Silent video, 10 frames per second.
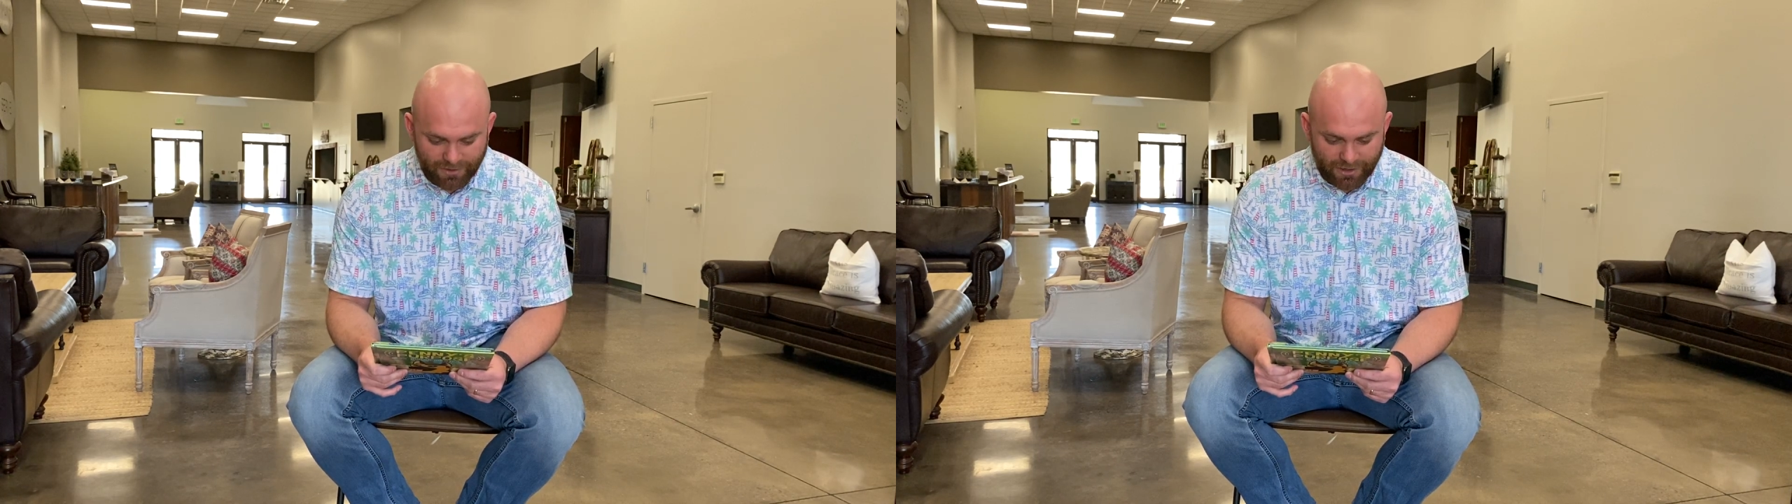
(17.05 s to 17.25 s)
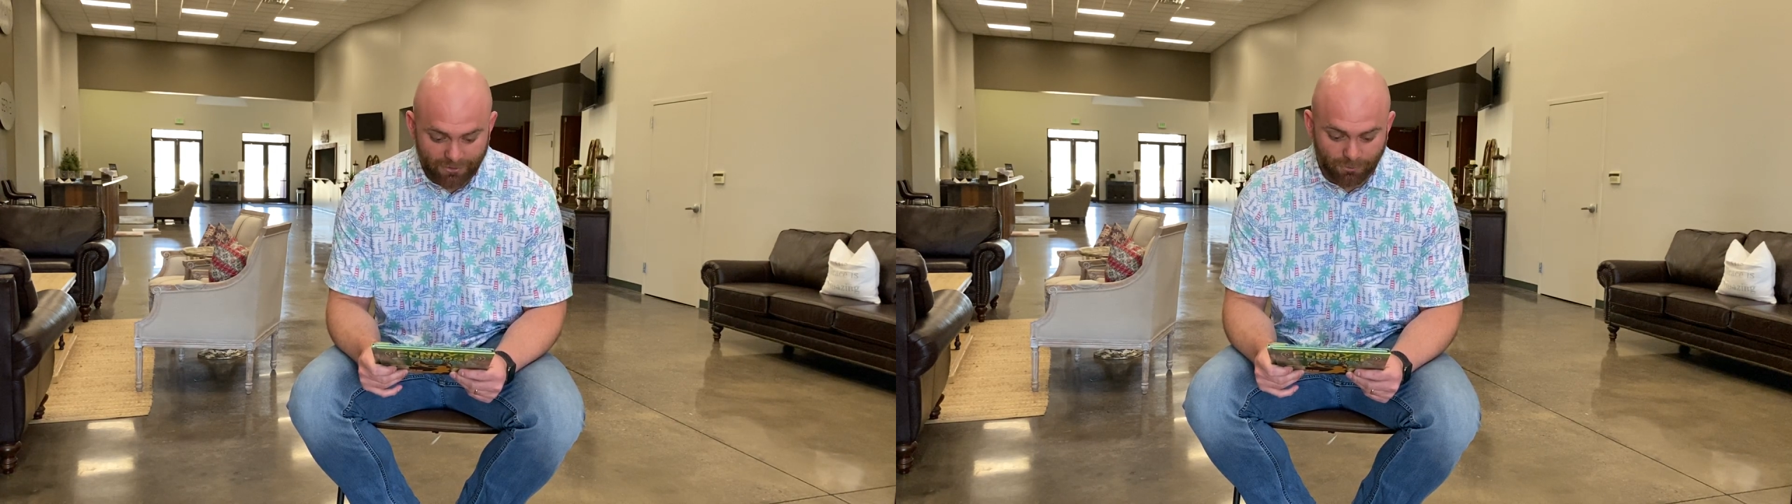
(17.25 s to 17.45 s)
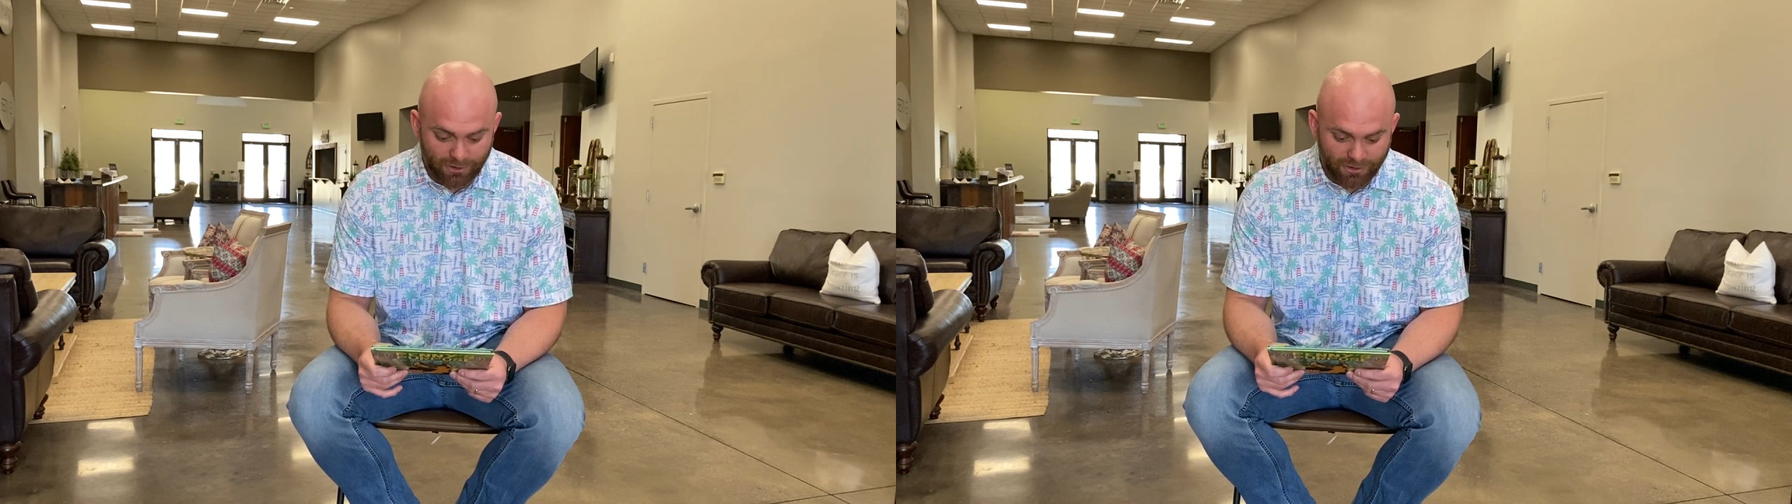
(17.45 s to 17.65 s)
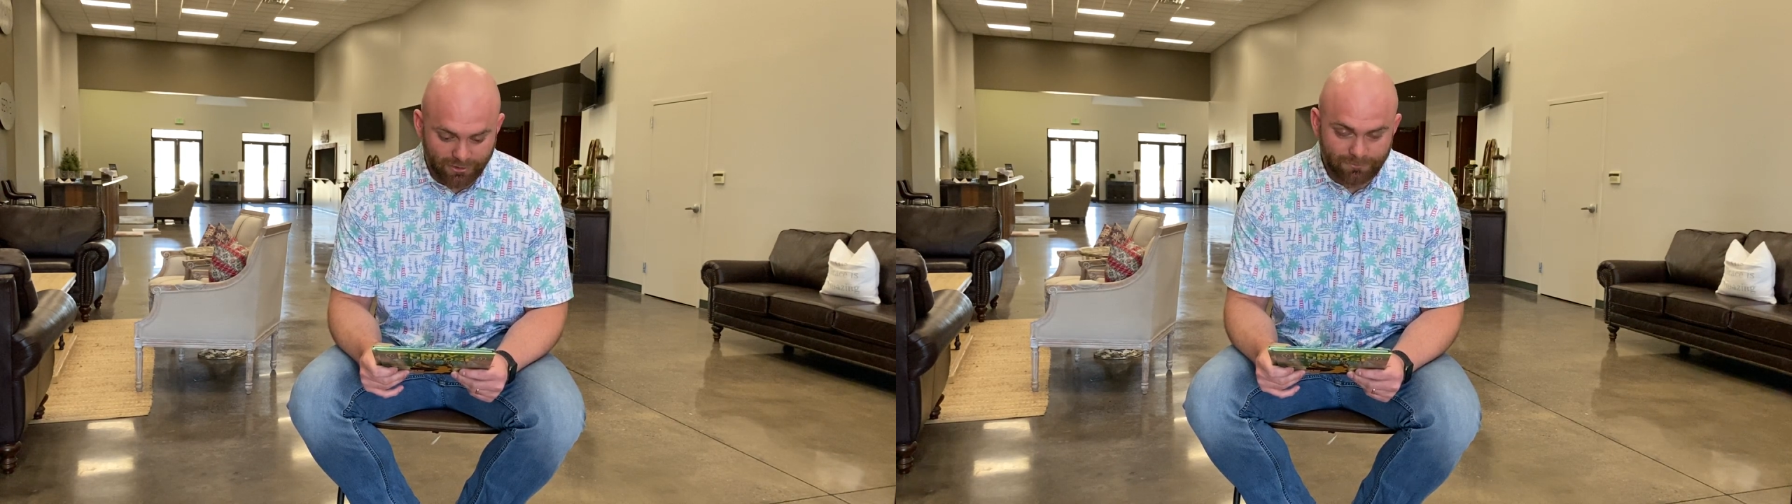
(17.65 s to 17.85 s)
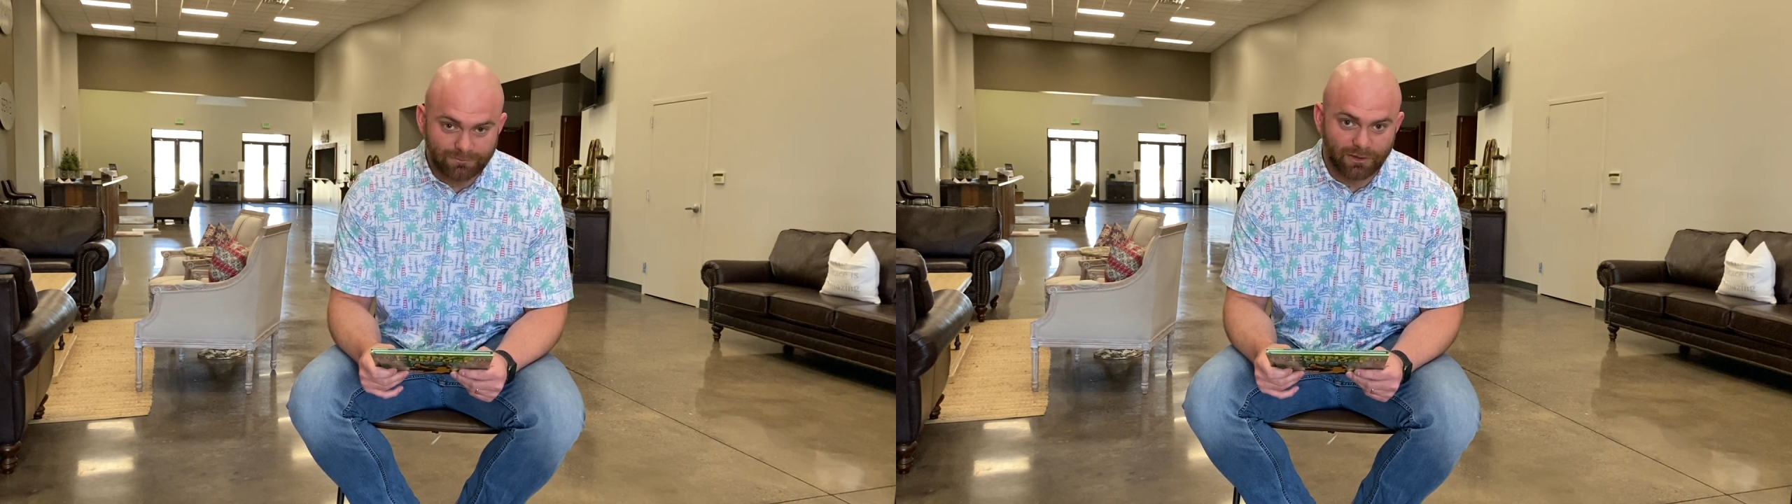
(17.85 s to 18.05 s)
and
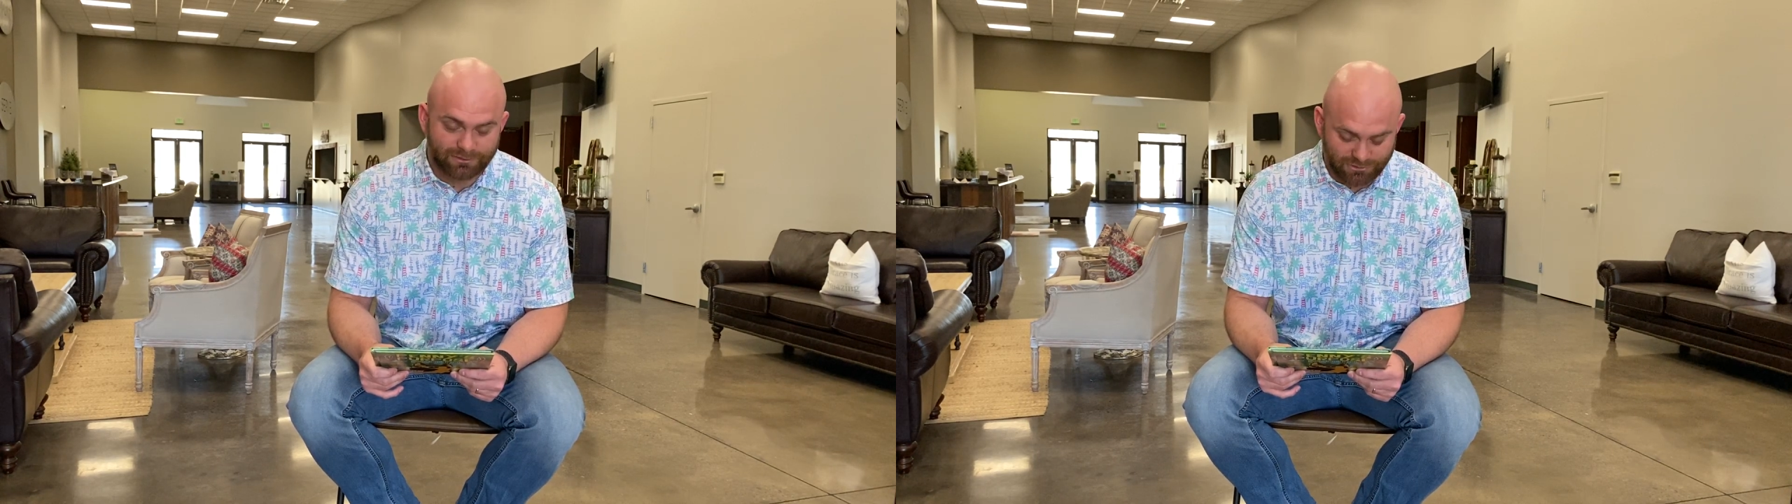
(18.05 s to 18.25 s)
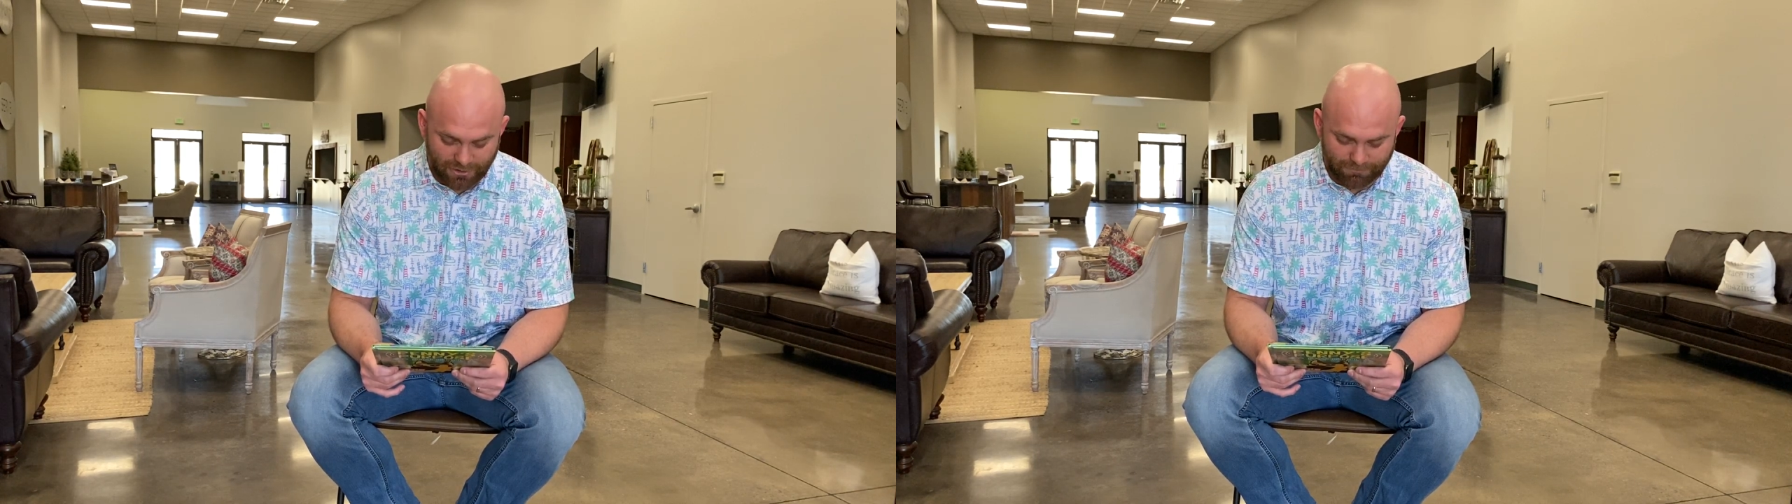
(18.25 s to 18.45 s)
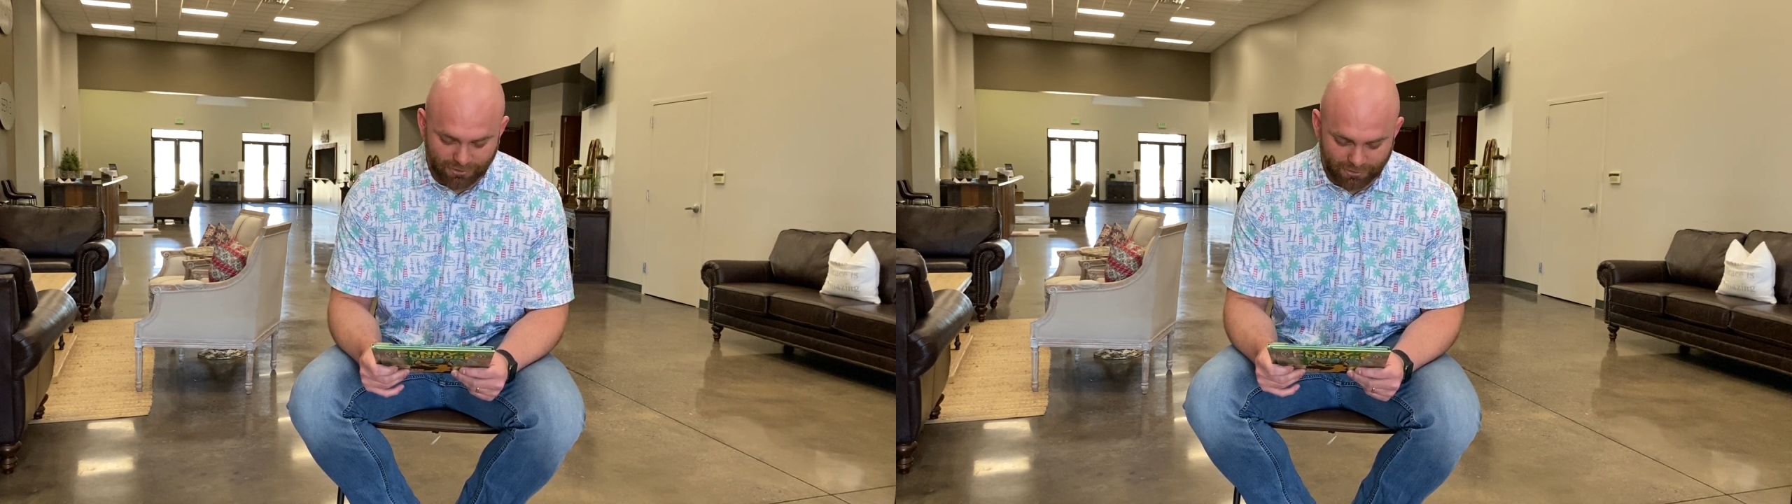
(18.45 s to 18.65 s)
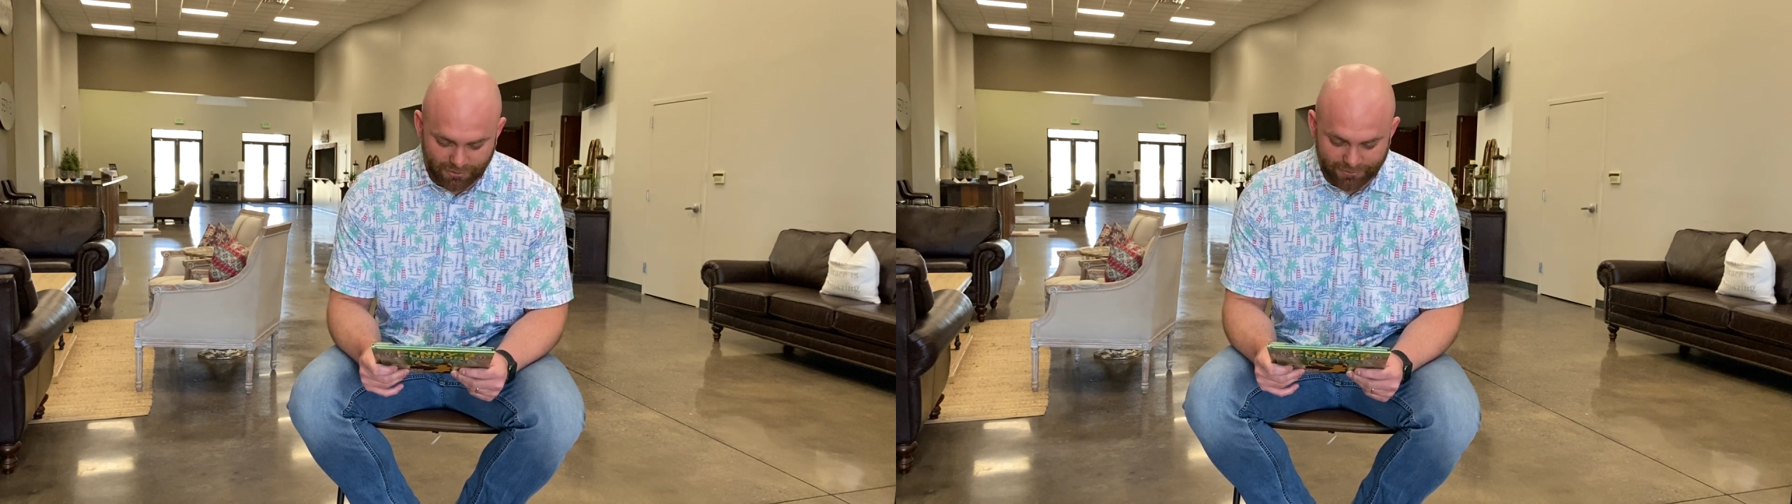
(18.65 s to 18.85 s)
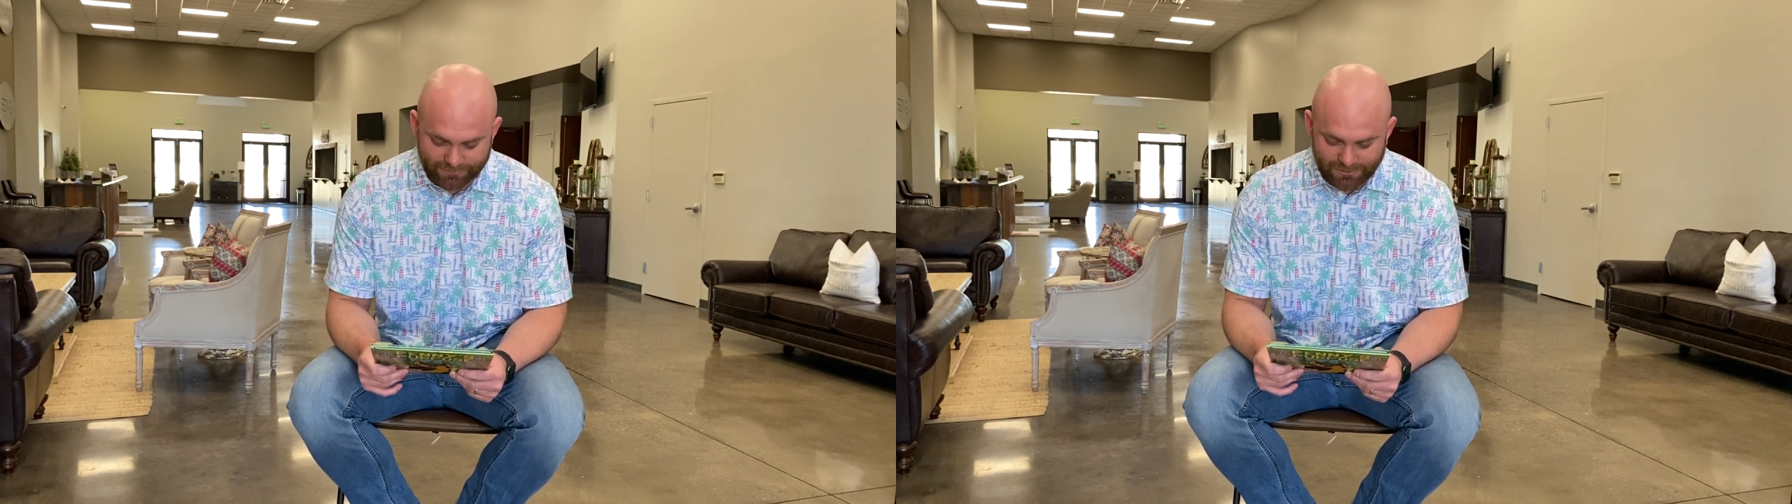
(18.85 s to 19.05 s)
Willow, it's a Great
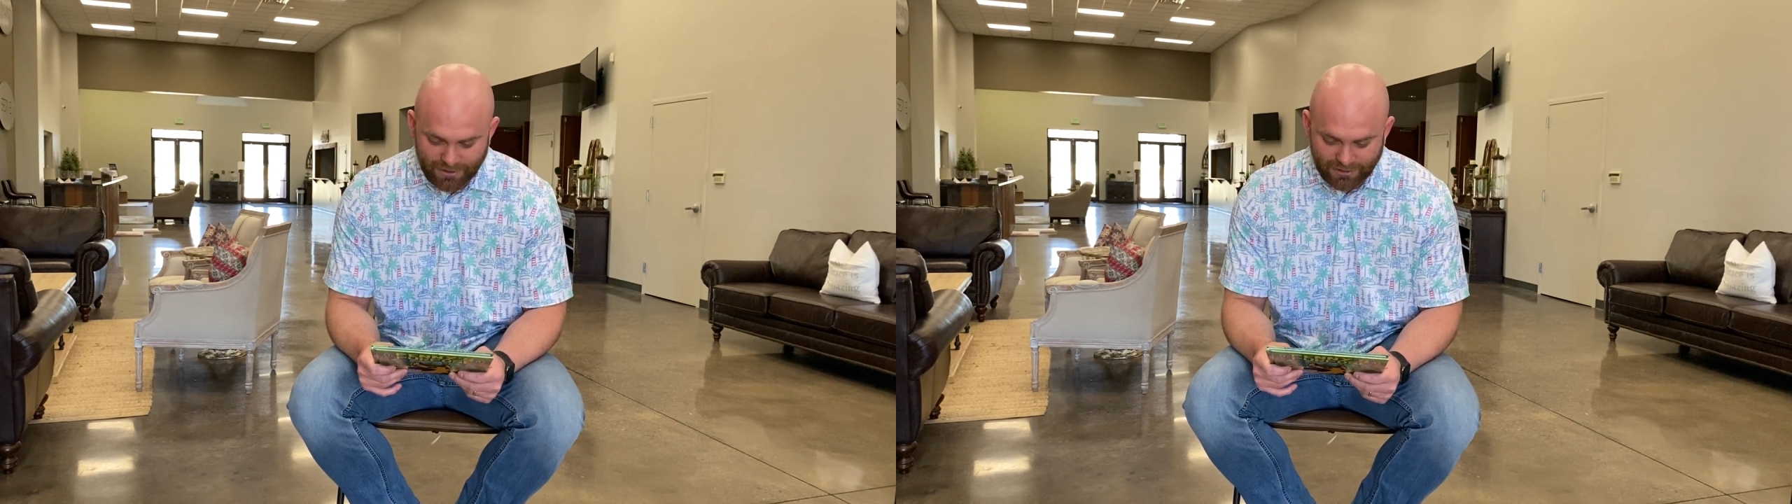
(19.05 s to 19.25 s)
Pyrenees.